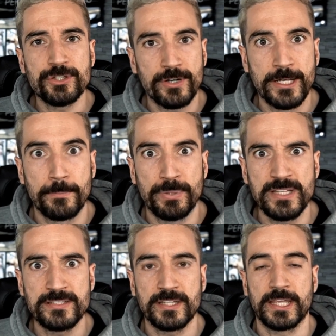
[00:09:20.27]
your inner
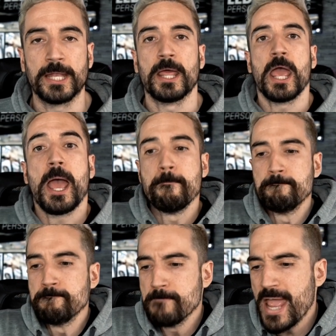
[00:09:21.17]
peace again
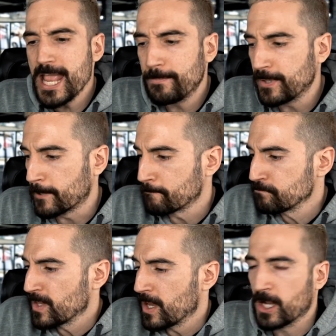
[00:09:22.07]
and maybe
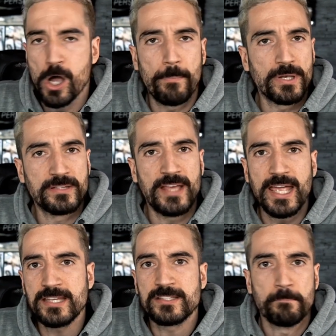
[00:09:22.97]
a couple of
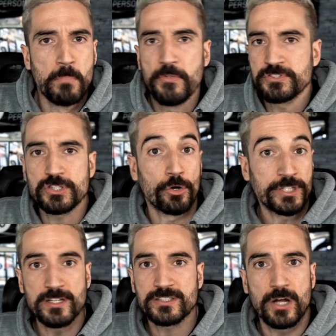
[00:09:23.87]
days, months, or
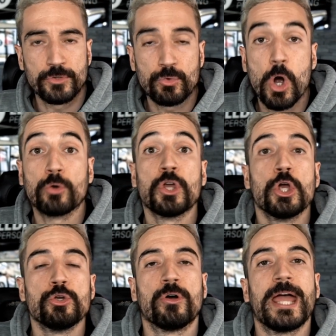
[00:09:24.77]
years down the road,
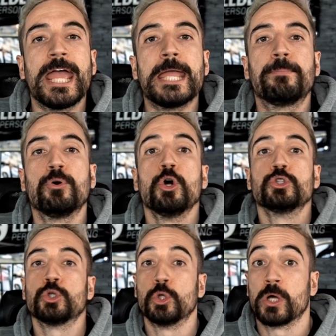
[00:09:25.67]
you're able
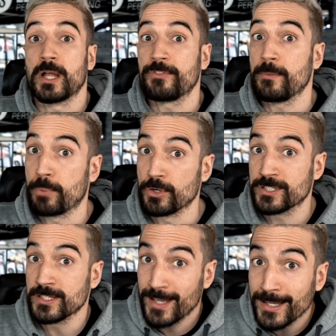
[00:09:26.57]
to look at that
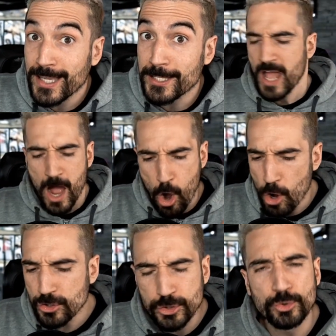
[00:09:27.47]
person again. I
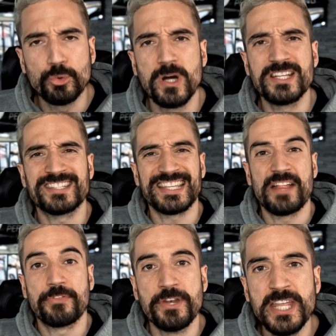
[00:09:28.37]
also do
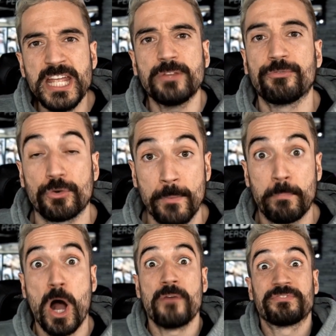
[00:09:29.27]
understand the need for a
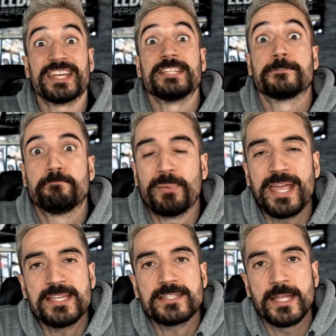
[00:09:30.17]
bond that is
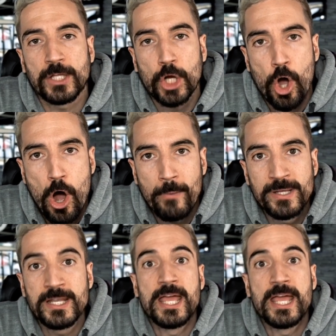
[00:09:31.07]
based in common